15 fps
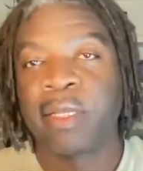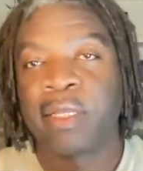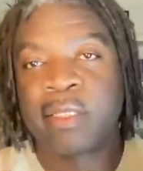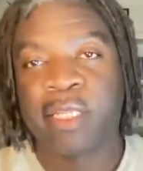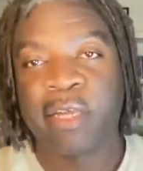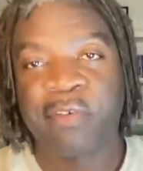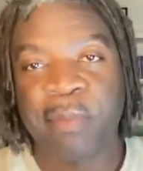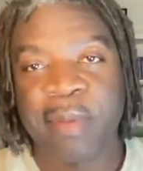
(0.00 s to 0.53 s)

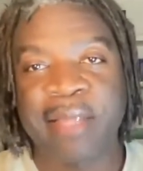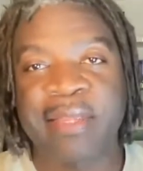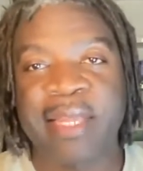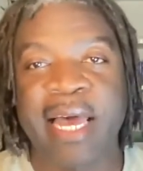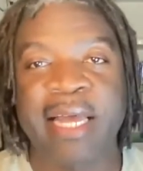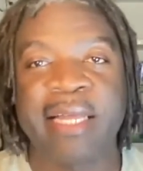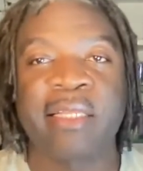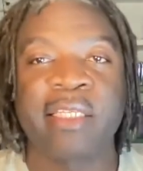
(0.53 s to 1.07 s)
enough about
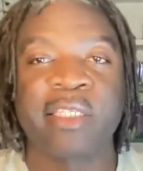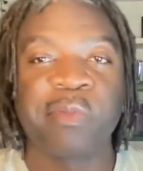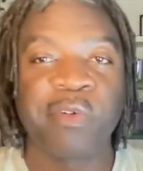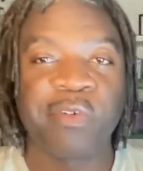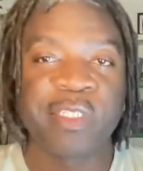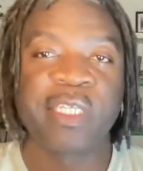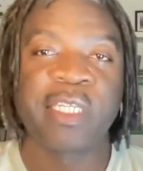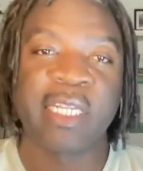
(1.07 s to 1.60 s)
that. Let's move on
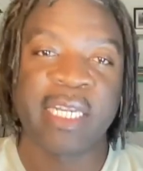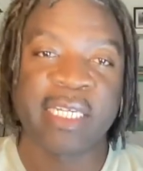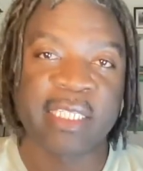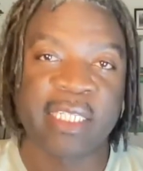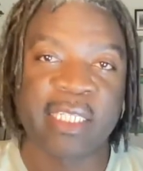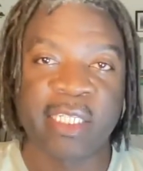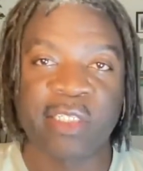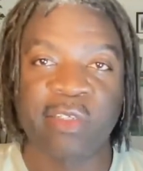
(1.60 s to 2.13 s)
to the next thing
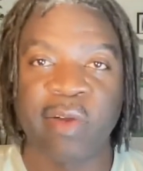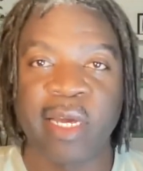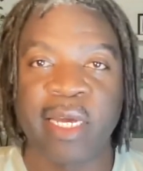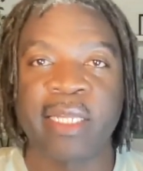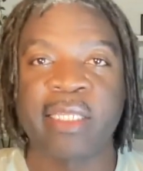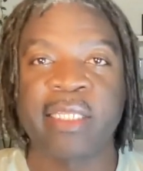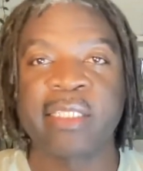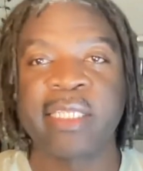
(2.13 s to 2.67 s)
that's great.
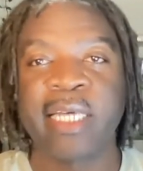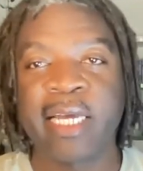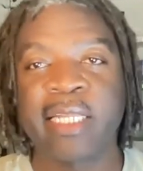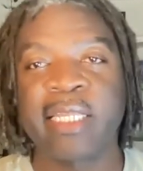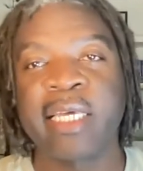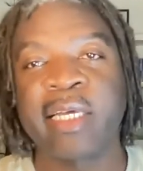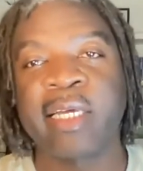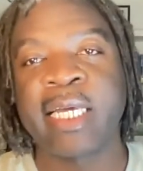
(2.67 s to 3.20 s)
And the second
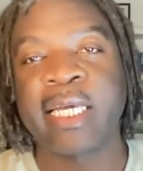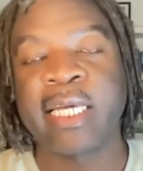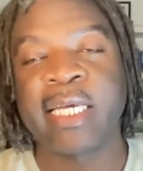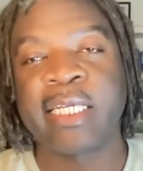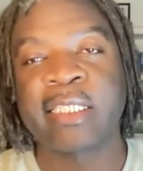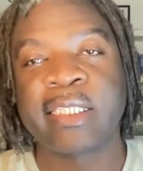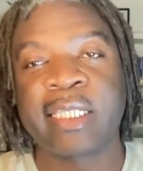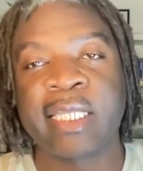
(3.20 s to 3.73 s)
thing
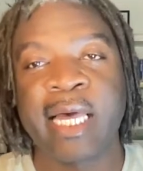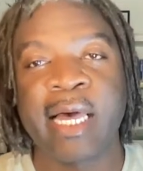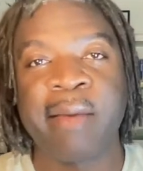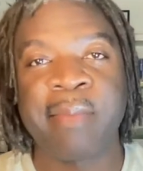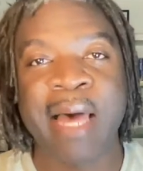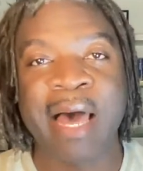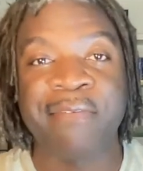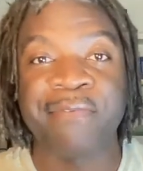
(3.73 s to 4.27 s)
is
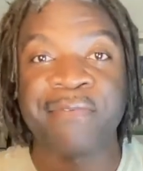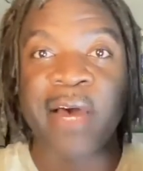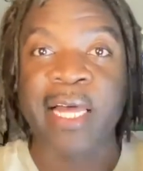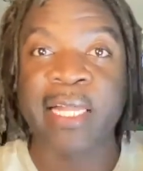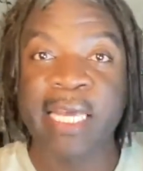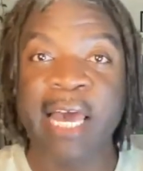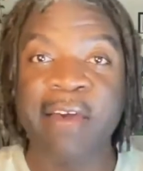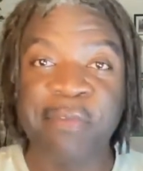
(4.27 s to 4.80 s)
I
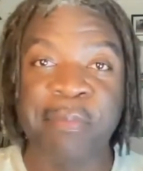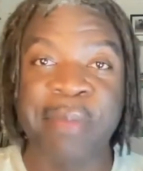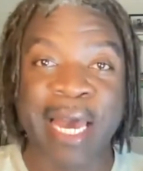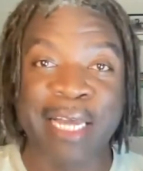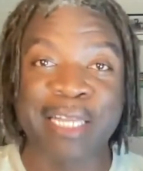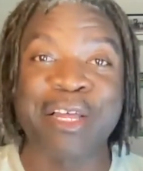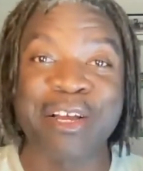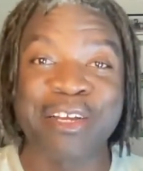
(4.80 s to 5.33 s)
finally have a
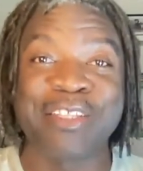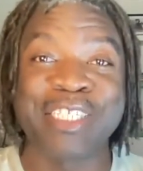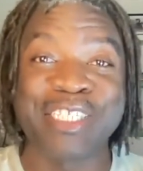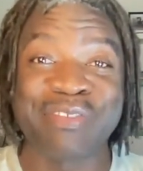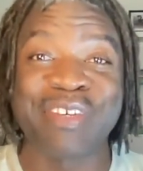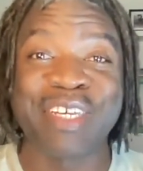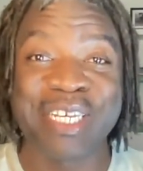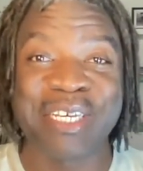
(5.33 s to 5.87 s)
backlog of these
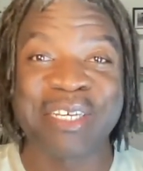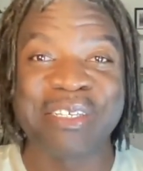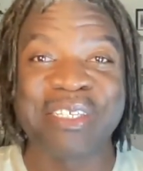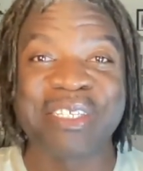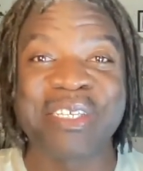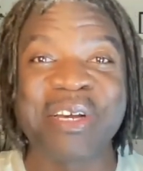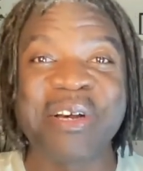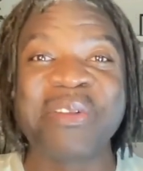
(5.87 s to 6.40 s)
videos.
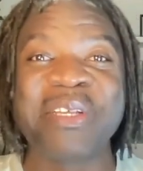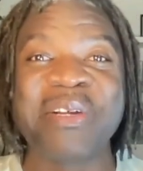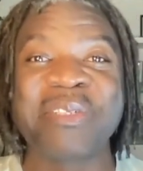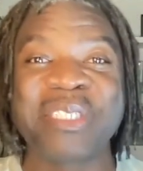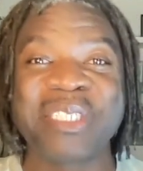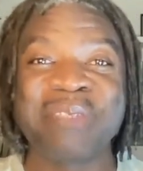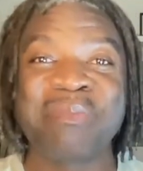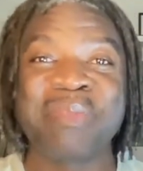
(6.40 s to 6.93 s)
So there
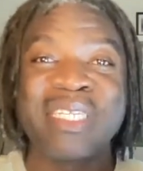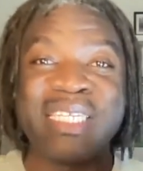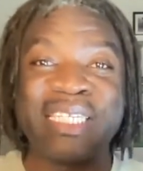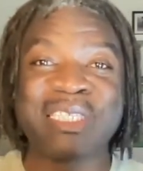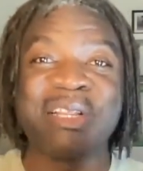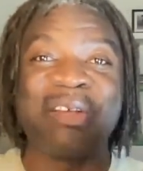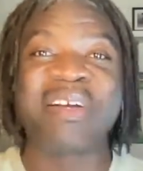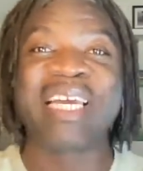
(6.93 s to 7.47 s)
shouldn't be these
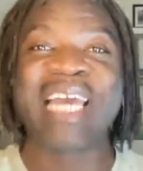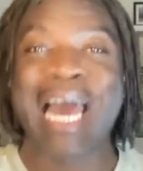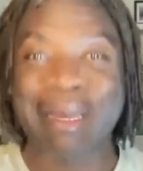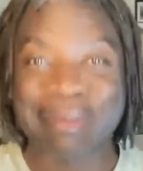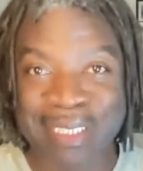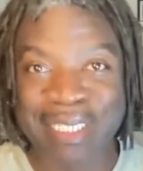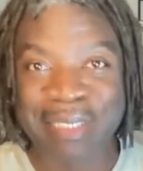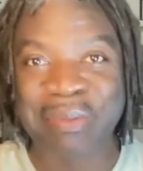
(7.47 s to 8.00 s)
long
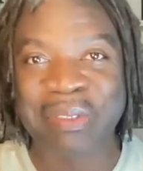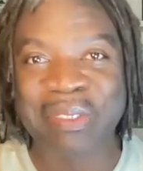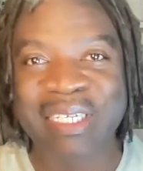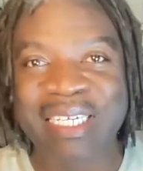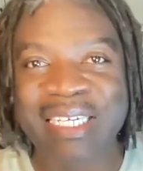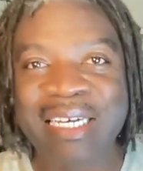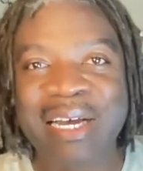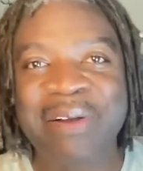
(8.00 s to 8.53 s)
gaps anymore
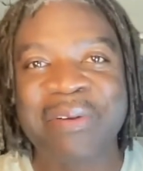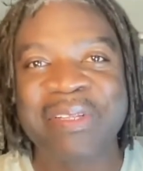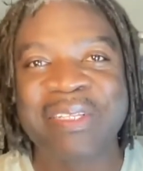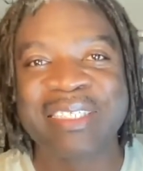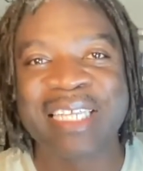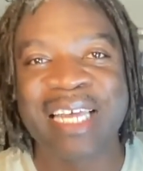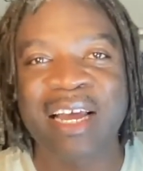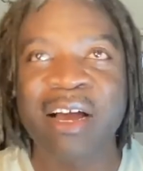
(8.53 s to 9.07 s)
where
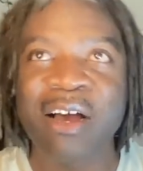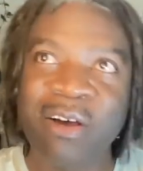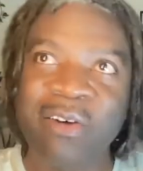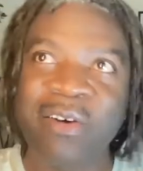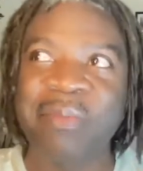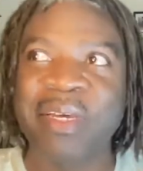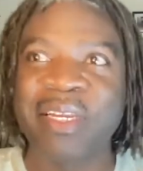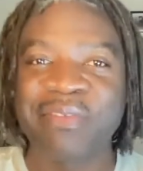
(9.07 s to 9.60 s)
there's like, oh, I
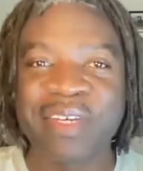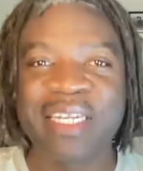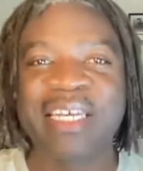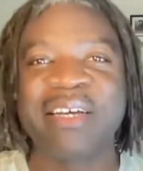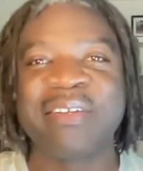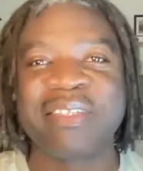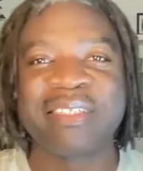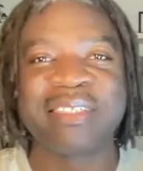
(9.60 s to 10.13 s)
made a video.
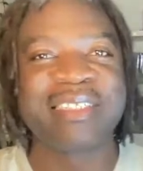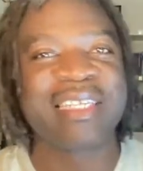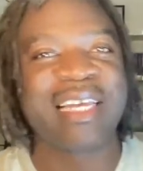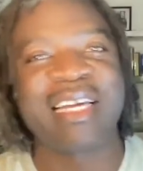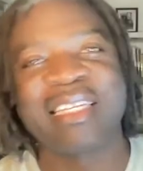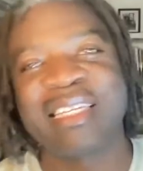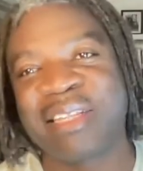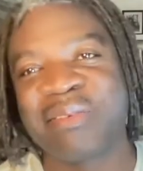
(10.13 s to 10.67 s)
And then there's like
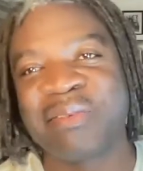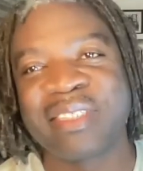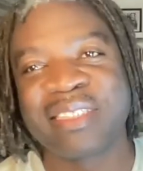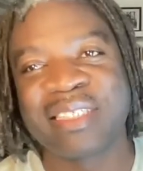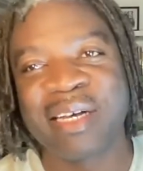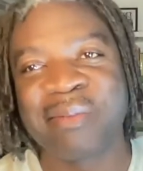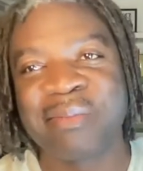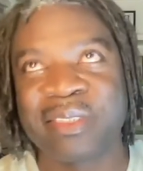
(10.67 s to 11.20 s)
another one
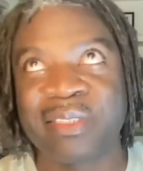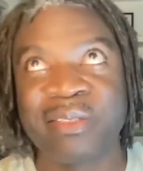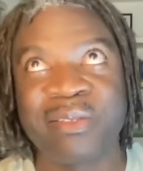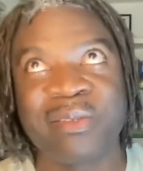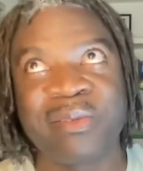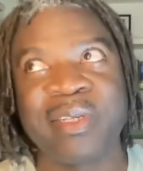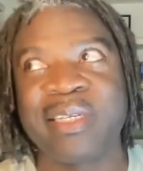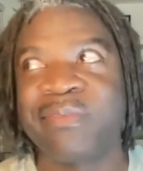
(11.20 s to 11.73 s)
comes 2,
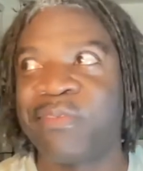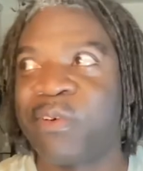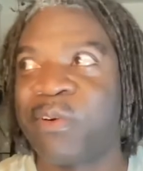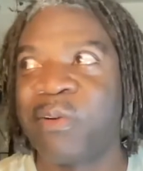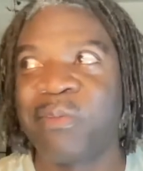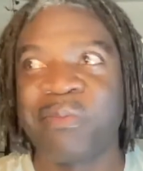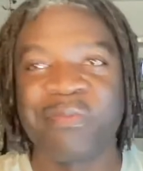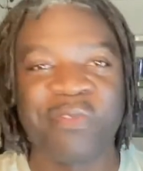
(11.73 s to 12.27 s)
3,
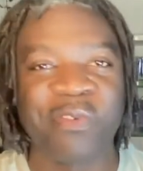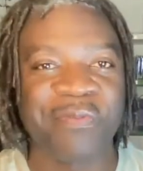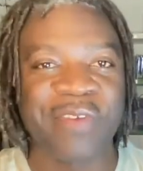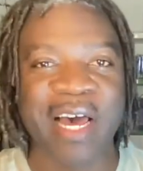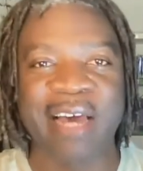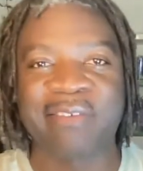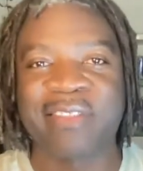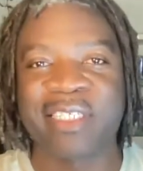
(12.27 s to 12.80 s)
4,
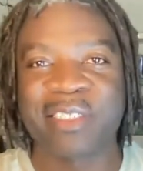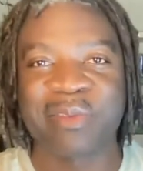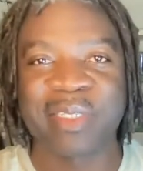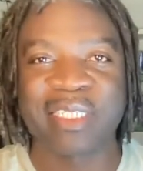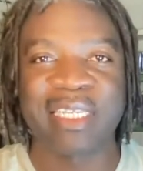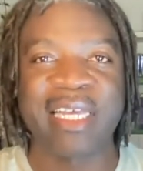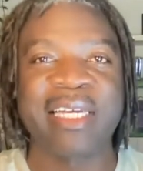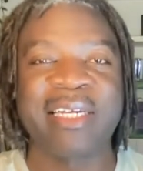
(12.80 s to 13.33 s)
5, 6 weeks
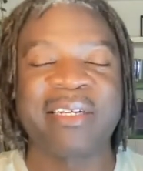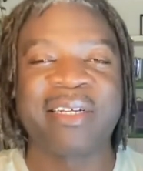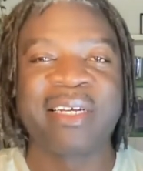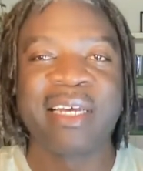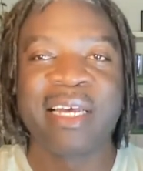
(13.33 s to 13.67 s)
later.